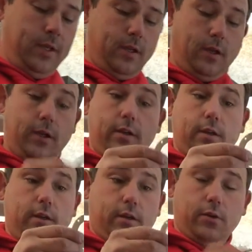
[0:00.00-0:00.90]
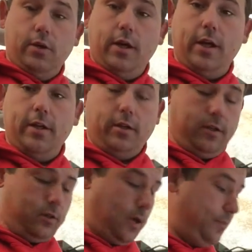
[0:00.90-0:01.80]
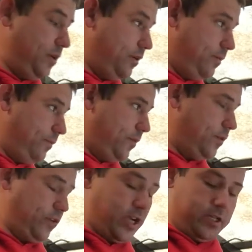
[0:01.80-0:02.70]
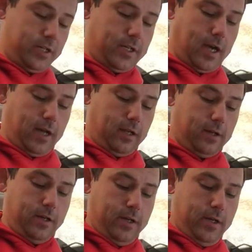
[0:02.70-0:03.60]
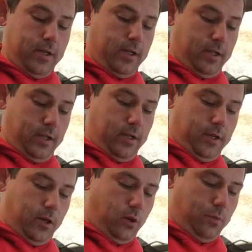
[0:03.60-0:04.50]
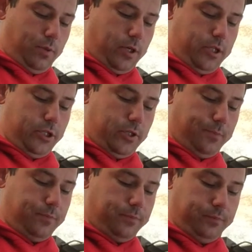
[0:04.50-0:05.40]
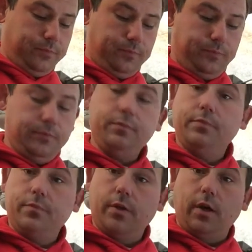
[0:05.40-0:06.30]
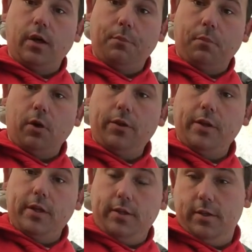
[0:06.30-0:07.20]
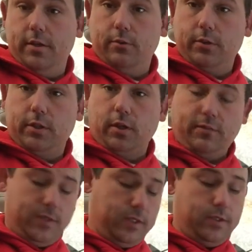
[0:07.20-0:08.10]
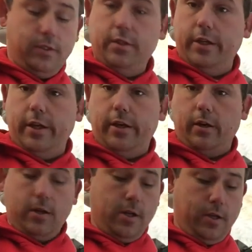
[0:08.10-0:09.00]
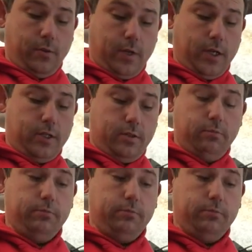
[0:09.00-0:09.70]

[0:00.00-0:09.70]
Alright, go ahead and grab your verification collar, hole punch the month that it was serviced, the year, which